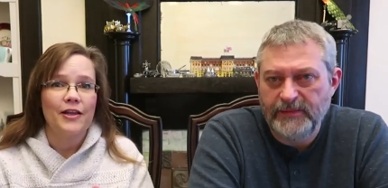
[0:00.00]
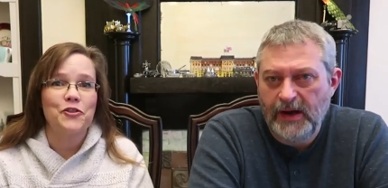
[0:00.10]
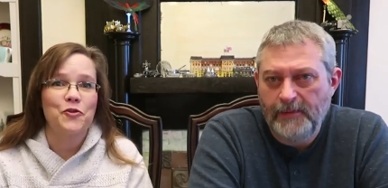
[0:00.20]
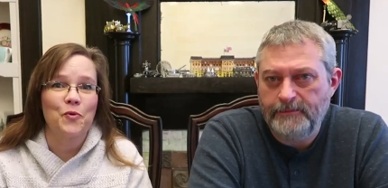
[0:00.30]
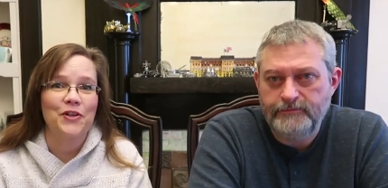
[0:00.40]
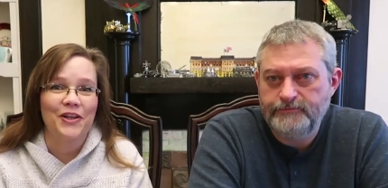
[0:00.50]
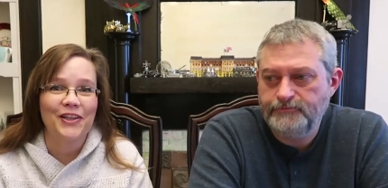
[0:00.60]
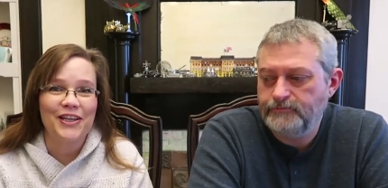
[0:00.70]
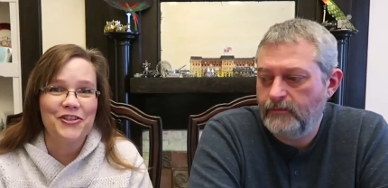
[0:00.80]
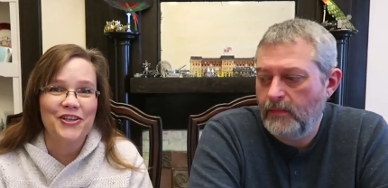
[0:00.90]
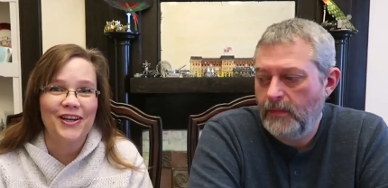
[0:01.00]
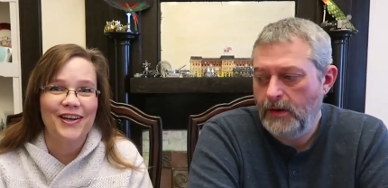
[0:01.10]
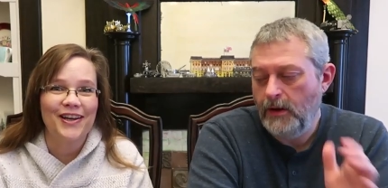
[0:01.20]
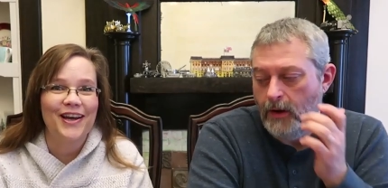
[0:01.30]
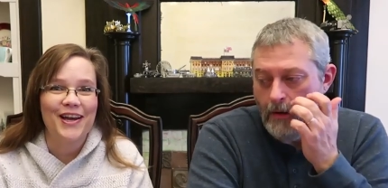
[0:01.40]
Speaker 1: That's yeah. the one that
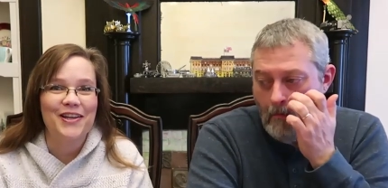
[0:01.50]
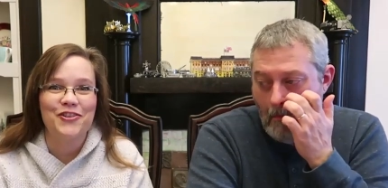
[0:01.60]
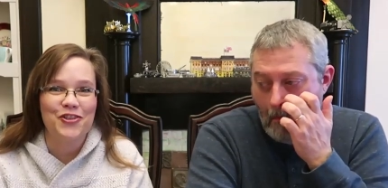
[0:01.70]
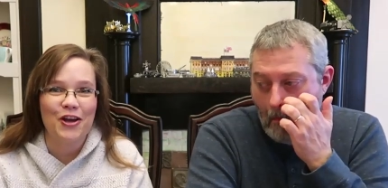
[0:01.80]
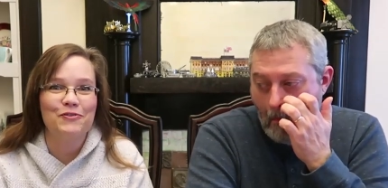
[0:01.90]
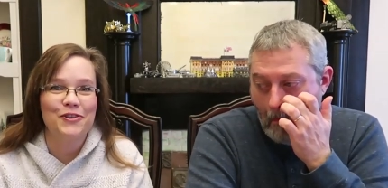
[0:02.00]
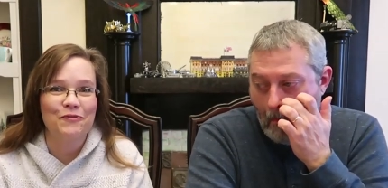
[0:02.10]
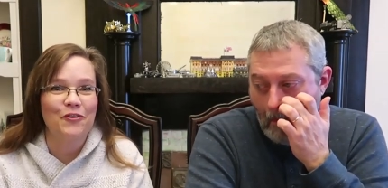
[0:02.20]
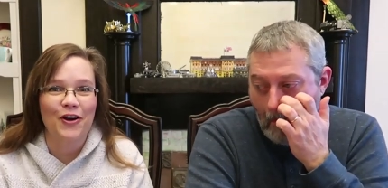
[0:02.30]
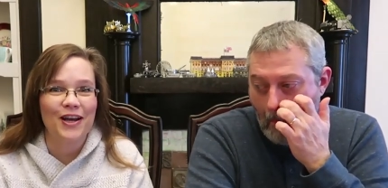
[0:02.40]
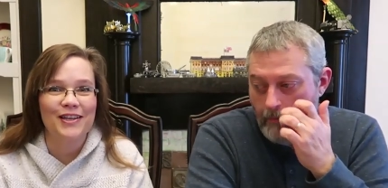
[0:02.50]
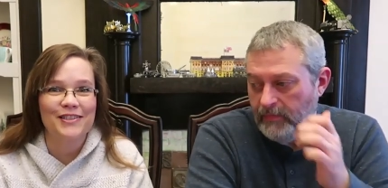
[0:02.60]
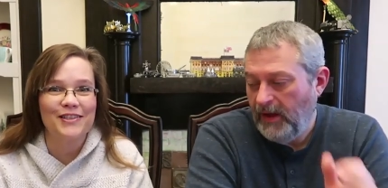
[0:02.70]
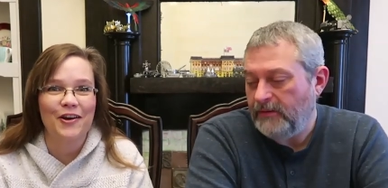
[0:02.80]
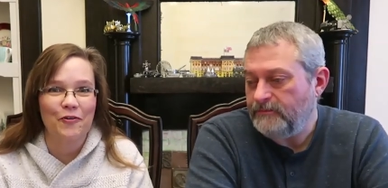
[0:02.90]
Alicia had chosen for us
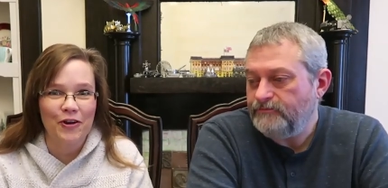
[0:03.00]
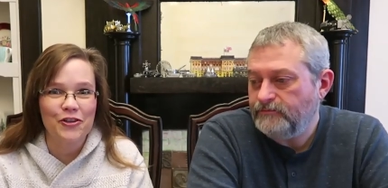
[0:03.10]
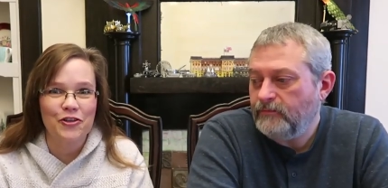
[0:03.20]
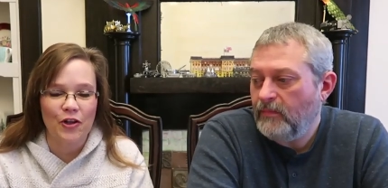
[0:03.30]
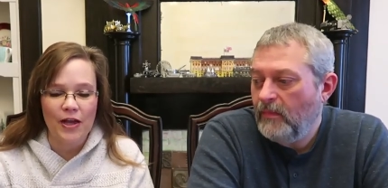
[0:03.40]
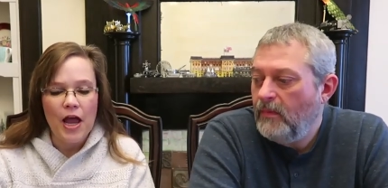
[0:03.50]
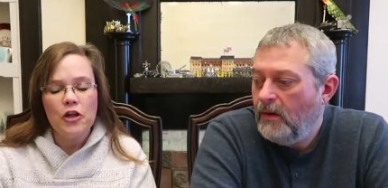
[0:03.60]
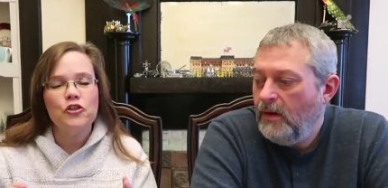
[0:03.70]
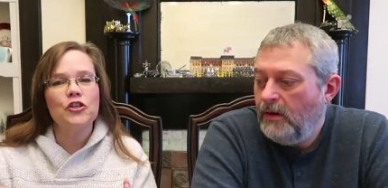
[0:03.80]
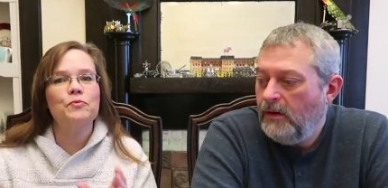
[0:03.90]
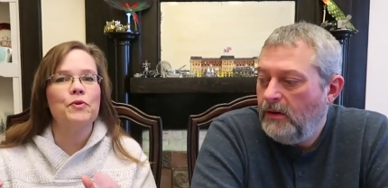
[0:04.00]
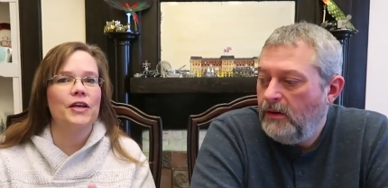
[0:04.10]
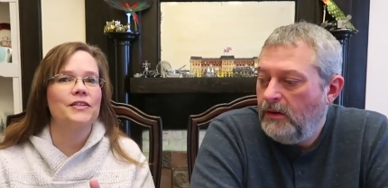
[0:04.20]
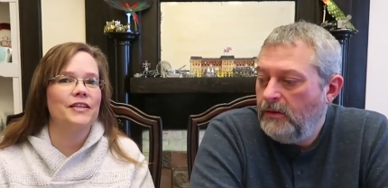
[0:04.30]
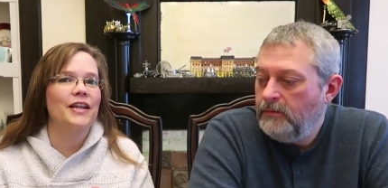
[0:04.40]
yeah. originally, just
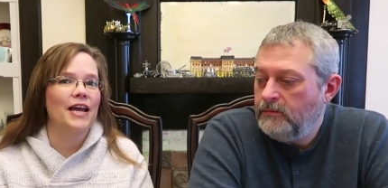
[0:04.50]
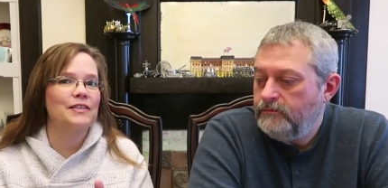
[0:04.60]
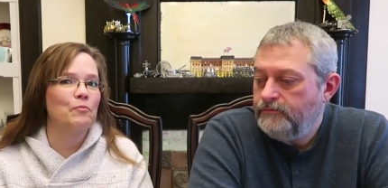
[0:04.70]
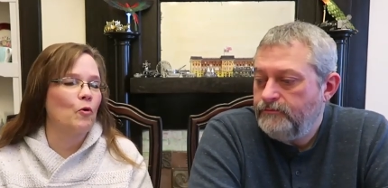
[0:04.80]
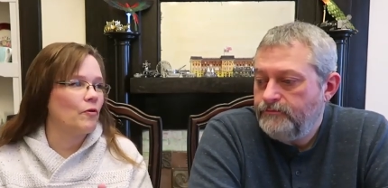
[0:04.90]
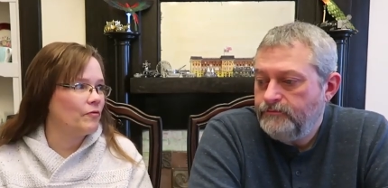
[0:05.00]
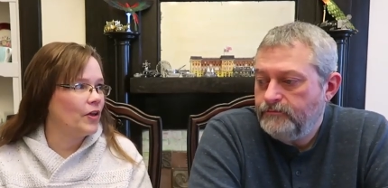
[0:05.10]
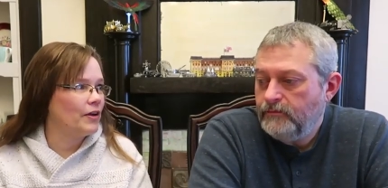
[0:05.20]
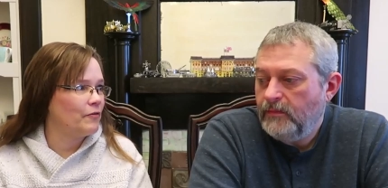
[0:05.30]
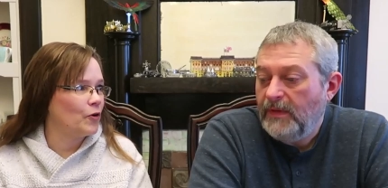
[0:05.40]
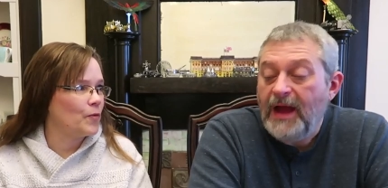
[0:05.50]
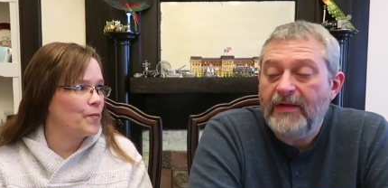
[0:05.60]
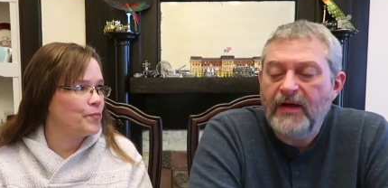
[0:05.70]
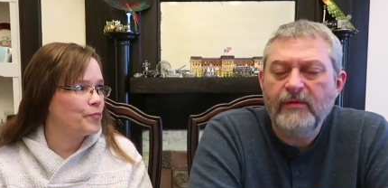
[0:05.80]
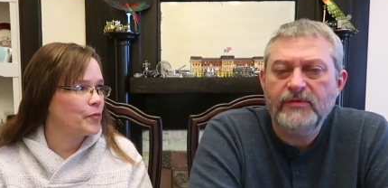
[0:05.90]
because it has more flavor. Yeah,
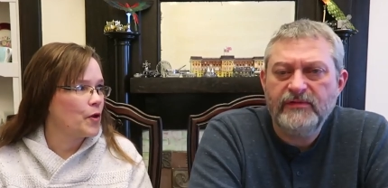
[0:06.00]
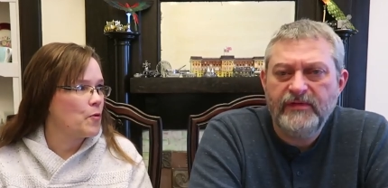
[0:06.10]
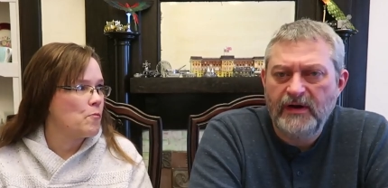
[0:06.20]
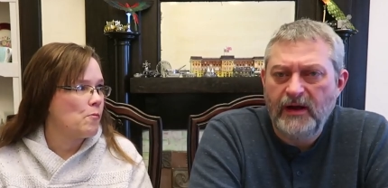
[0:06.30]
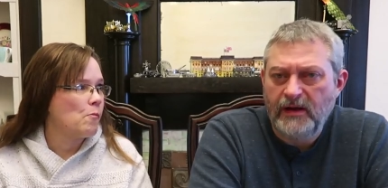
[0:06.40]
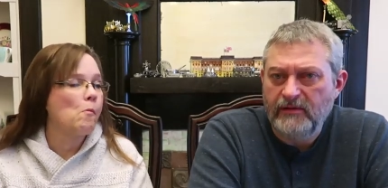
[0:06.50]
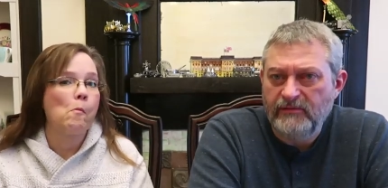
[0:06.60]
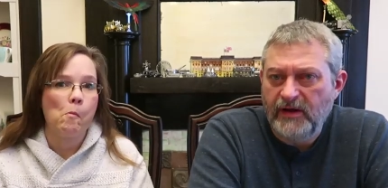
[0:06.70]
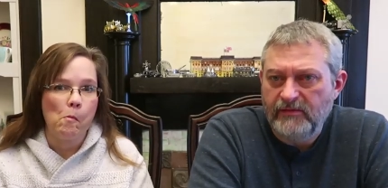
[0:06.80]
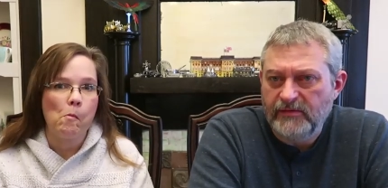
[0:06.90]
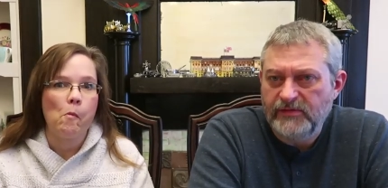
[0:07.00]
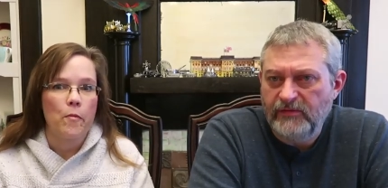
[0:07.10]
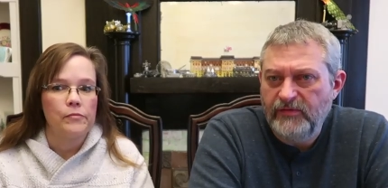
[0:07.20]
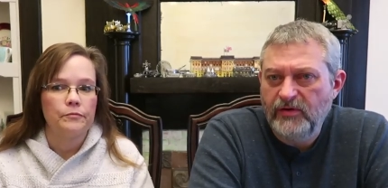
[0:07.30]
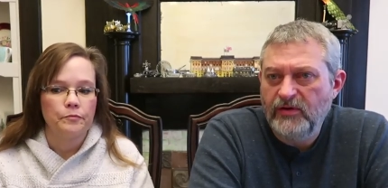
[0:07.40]
Speaker 2: the other one's very light on flavor. So
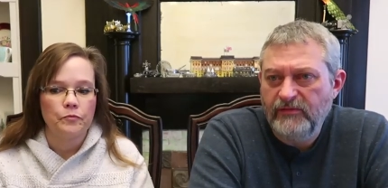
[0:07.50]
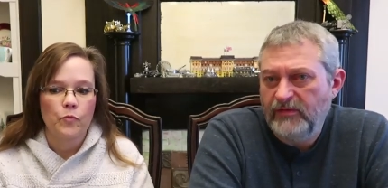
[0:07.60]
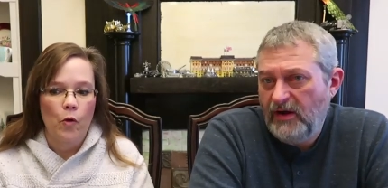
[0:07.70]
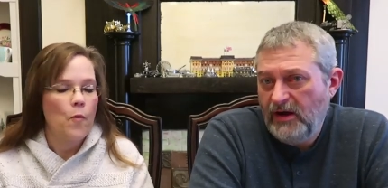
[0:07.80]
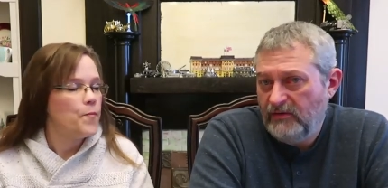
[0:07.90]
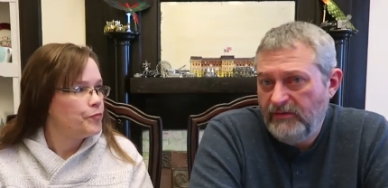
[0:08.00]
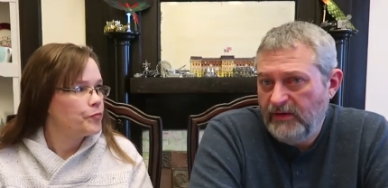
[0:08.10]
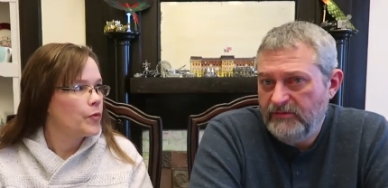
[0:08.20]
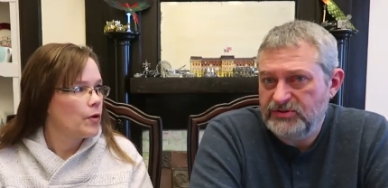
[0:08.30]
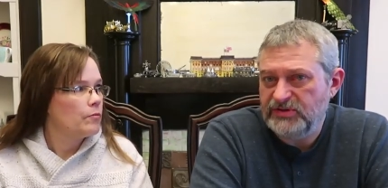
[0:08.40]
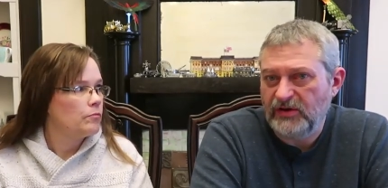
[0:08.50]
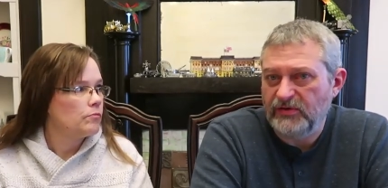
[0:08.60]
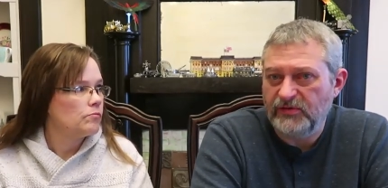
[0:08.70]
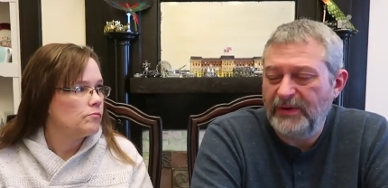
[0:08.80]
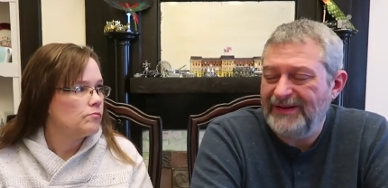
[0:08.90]
if you're looking for a lighter flavor, just a little
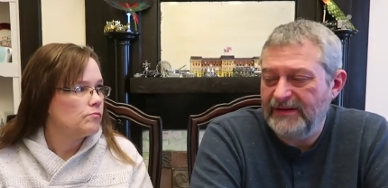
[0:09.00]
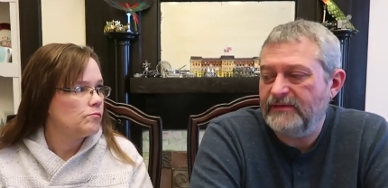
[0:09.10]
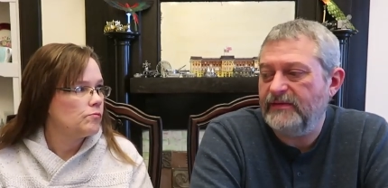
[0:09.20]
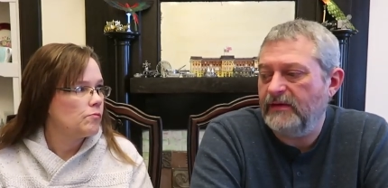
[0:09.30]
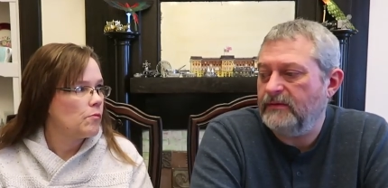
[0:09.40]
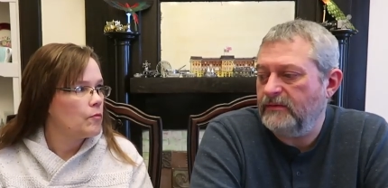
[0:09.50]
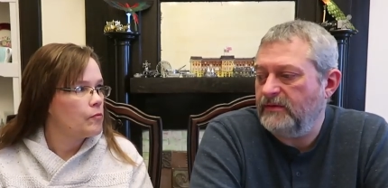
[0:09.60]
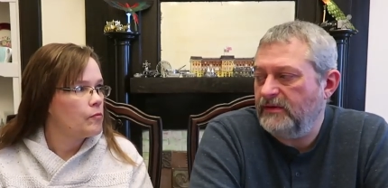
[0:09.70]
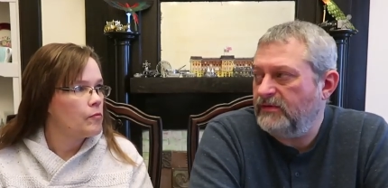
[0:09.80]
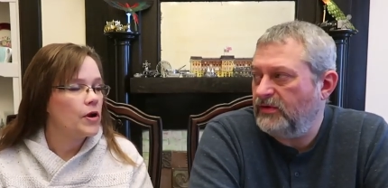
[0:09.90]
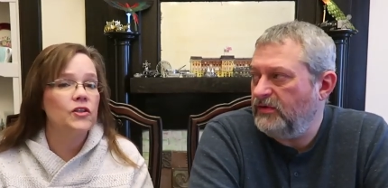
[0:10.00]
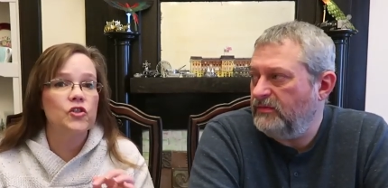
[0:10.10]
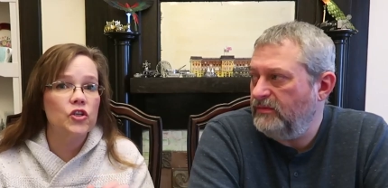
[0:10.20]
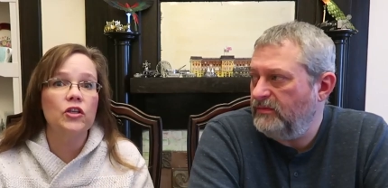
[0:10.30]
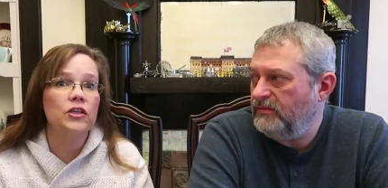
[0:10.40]
sweetness, then, then it's good. It
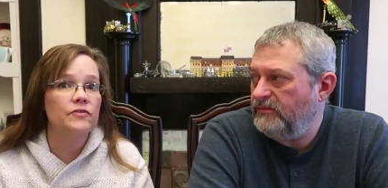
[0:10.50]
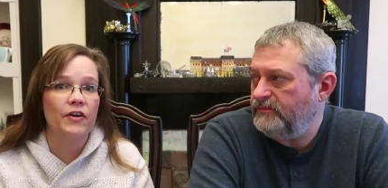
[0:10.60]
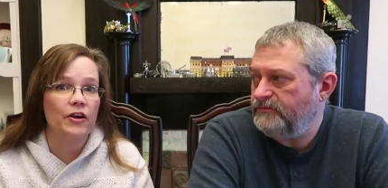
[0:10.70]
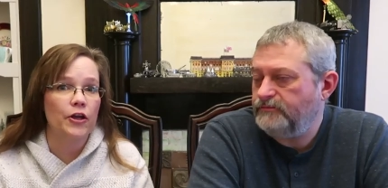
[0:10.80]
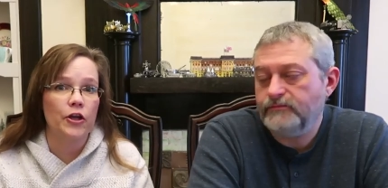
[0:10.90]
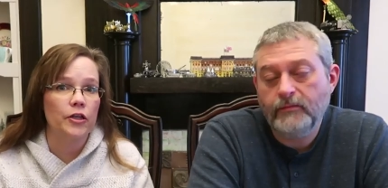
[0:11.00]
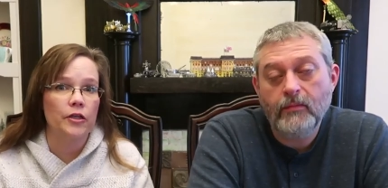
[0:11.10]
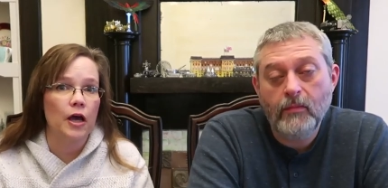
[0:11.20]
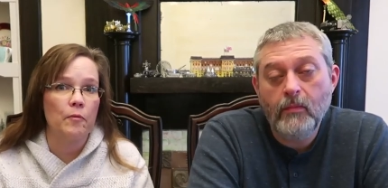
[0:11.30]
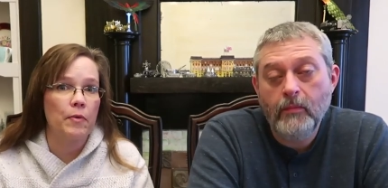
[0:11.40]
Speaker 1: still is very good though.